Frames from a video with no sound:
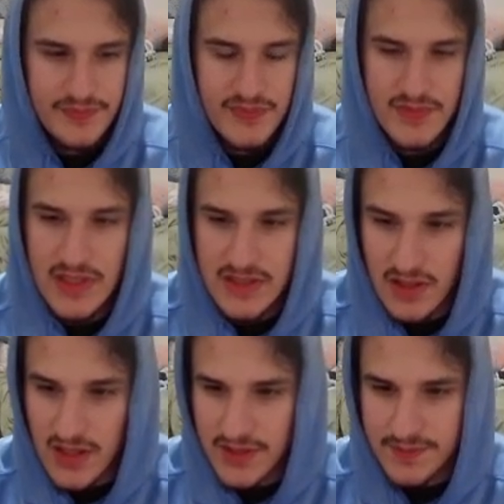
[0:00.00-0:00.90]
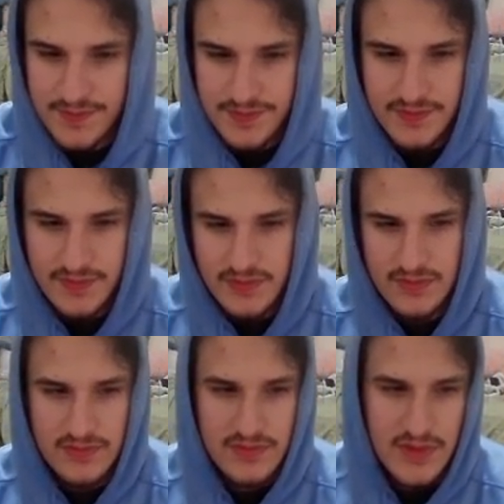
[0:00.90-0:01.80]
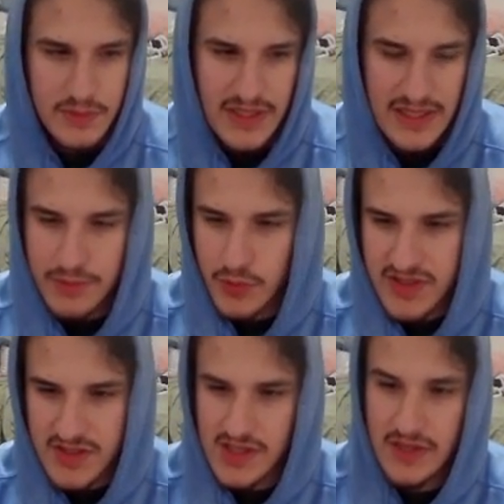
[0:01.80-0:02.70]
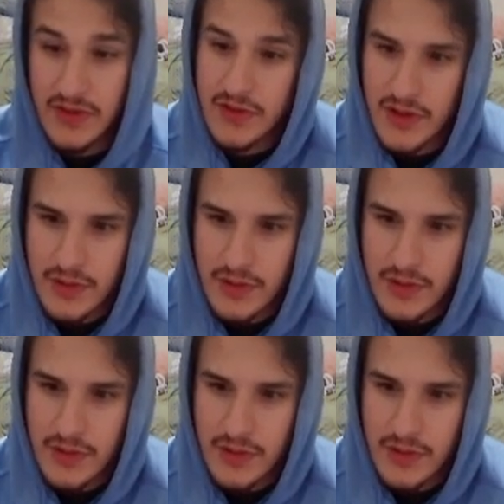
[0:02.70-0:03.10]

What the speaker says: That did a lot. I mean, I am twice its level, so.